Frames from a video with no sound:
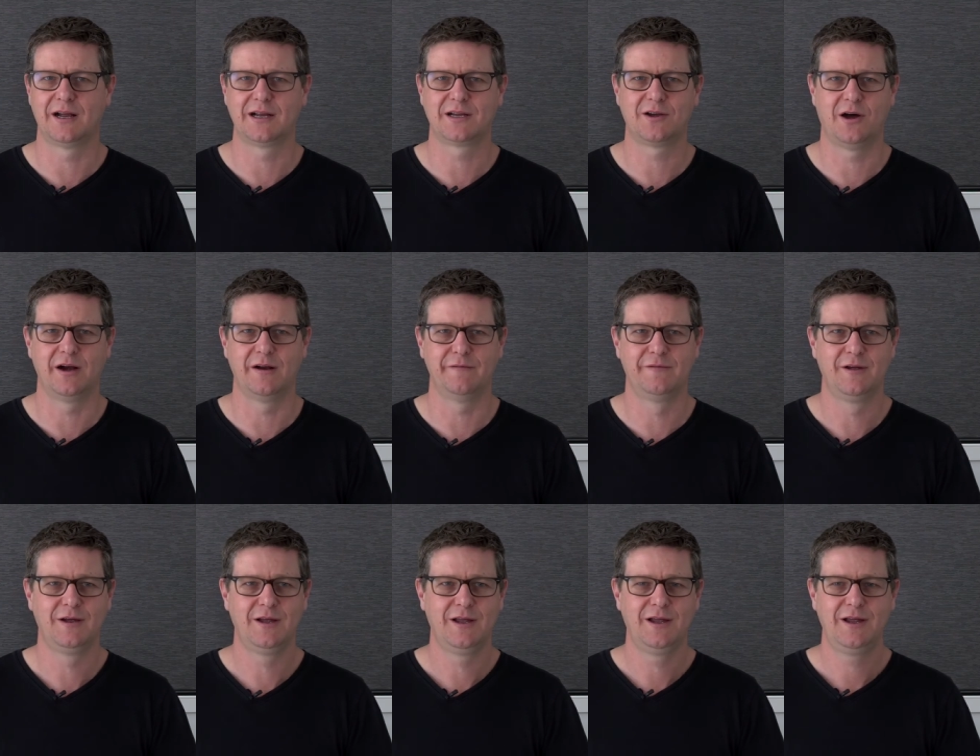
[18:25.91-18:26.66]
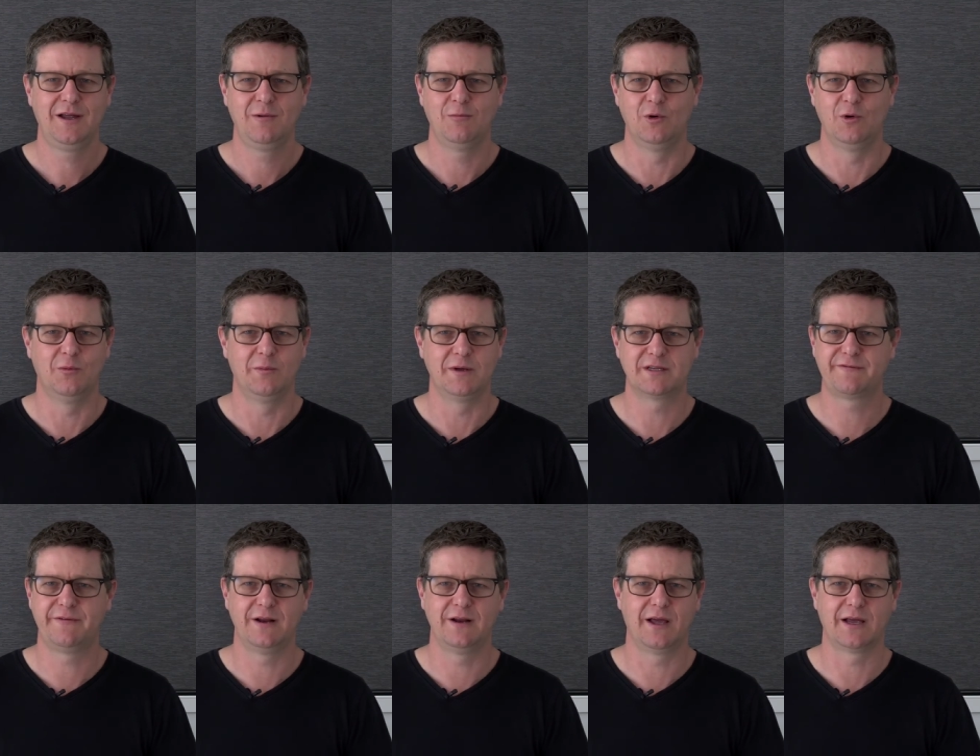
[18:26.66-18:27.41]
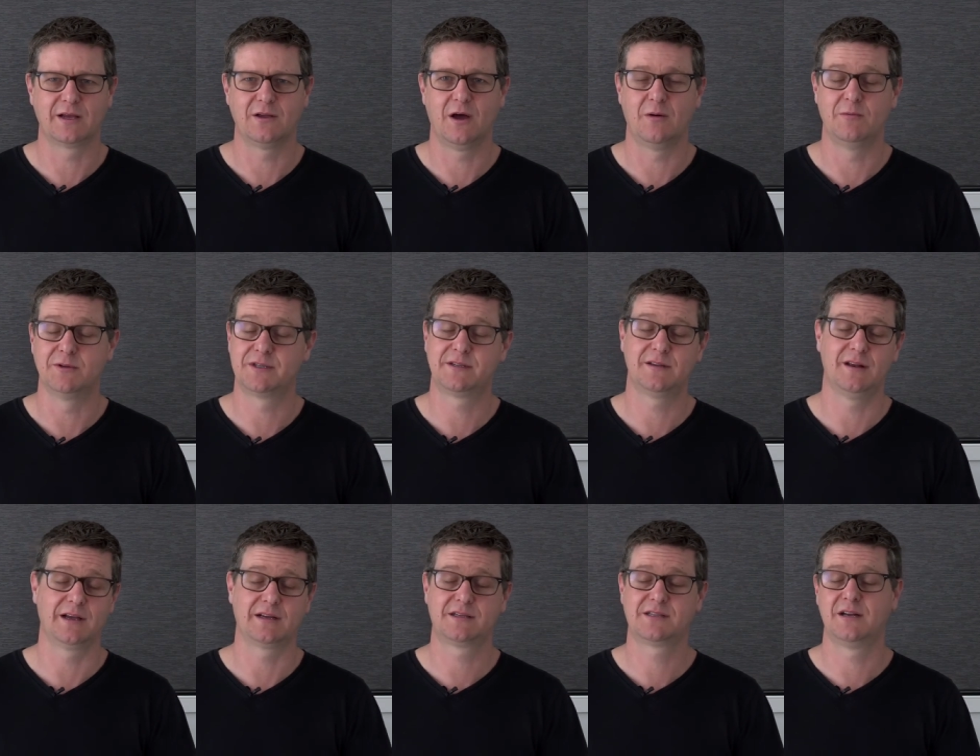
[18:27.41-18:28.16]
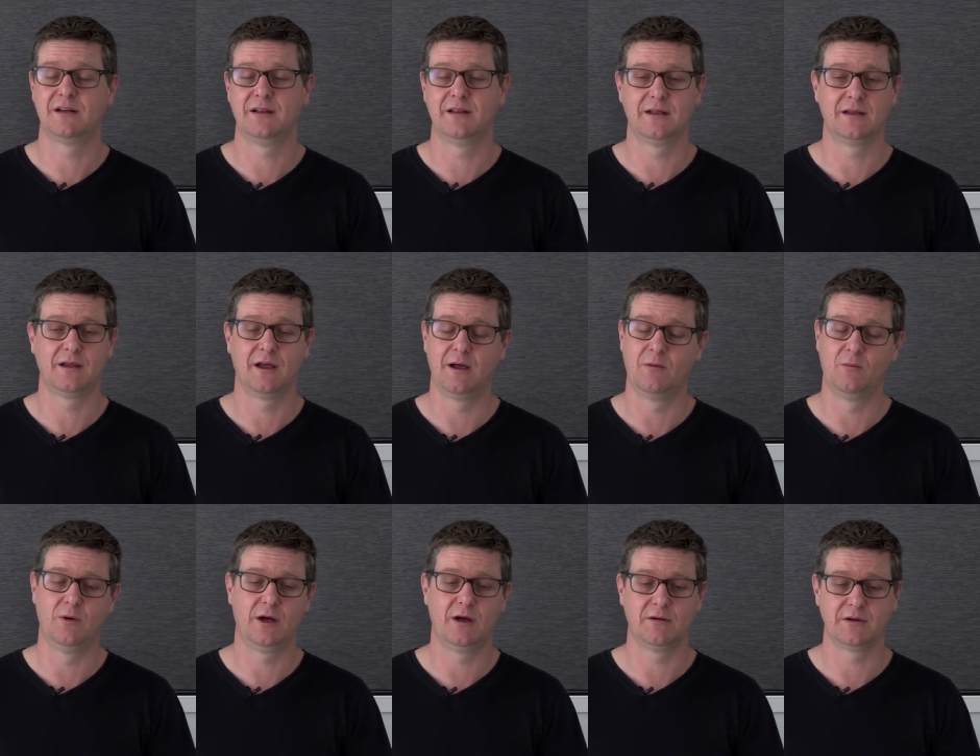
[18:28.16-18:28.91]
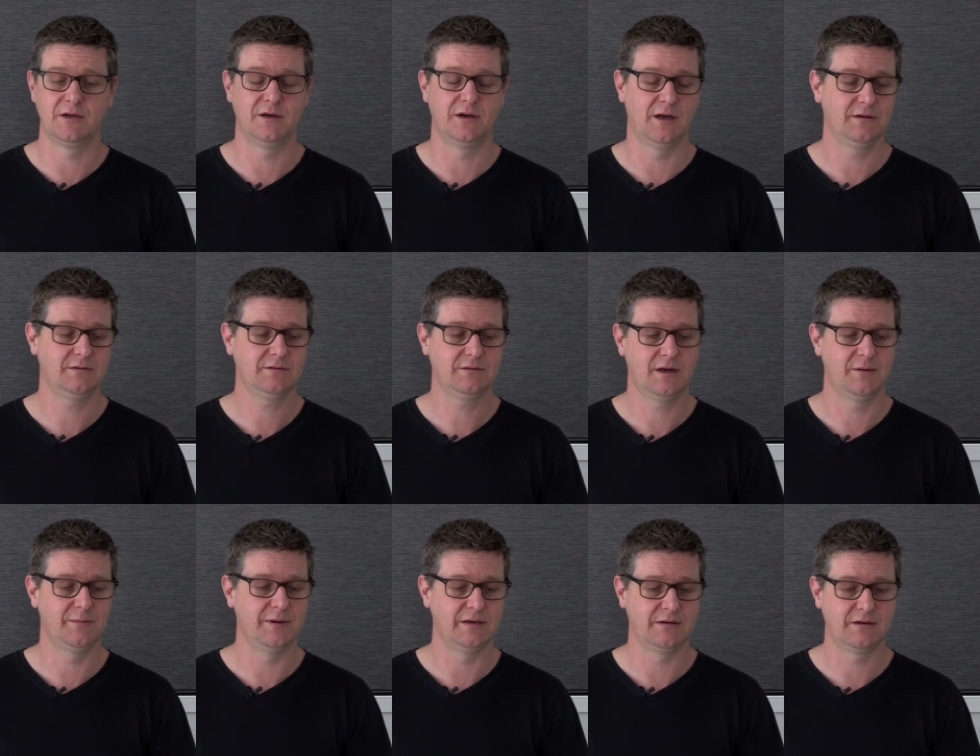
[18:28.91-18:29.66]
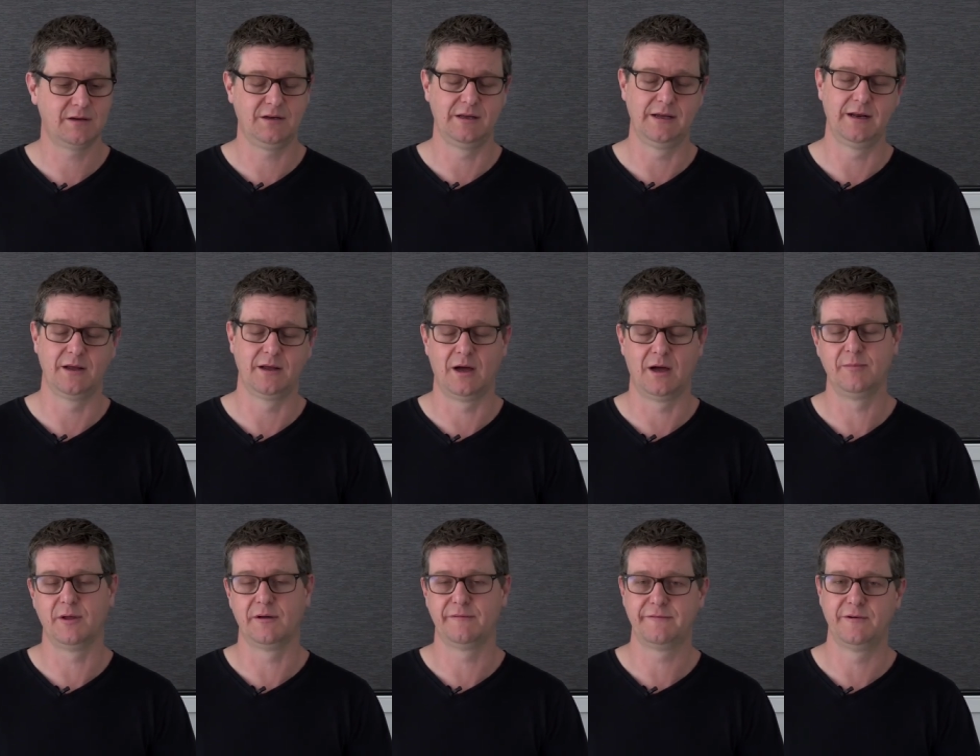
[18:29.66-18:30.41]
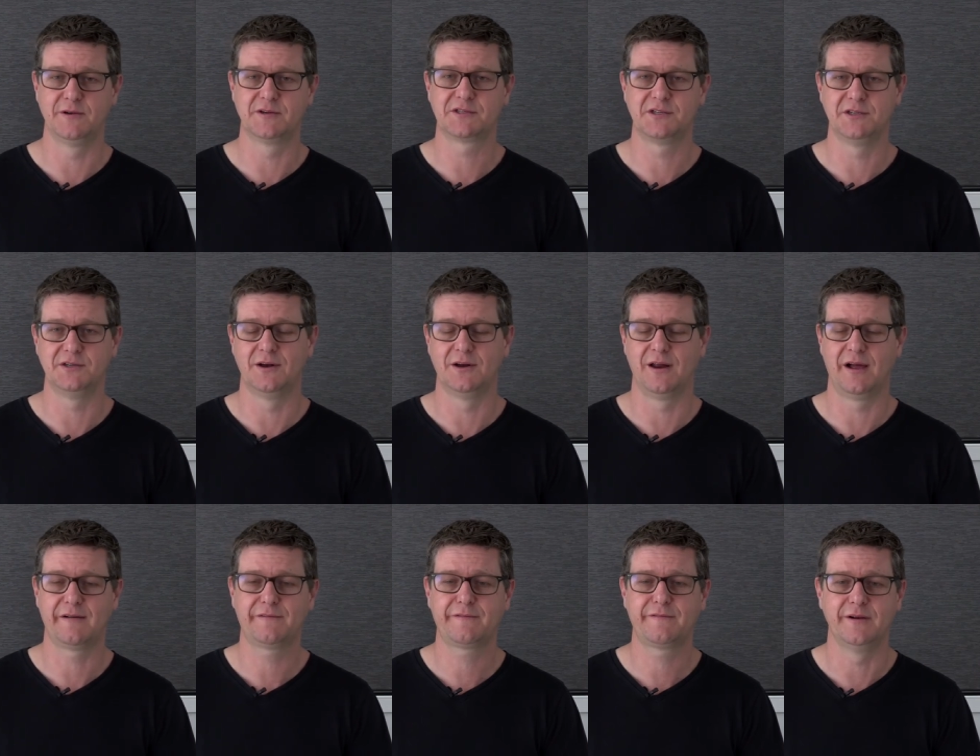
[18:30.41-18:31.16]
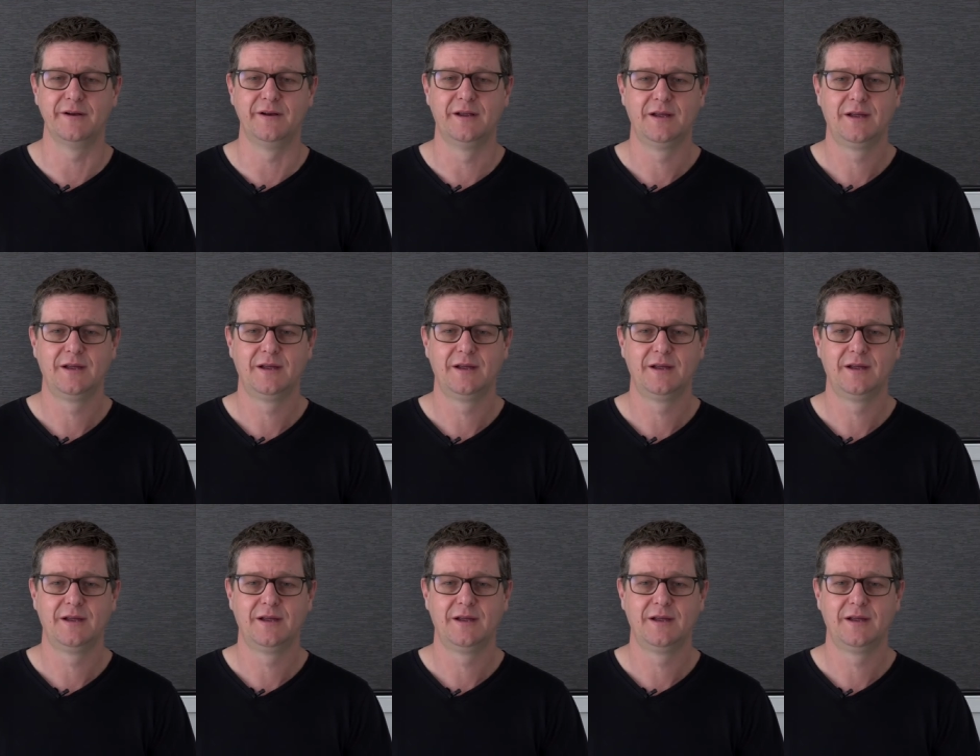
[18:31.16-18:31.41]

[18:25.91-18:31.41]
I kind of would almost feel like God was like sitting there going, well, you know, I mean, clearly I'm not first in your life. And,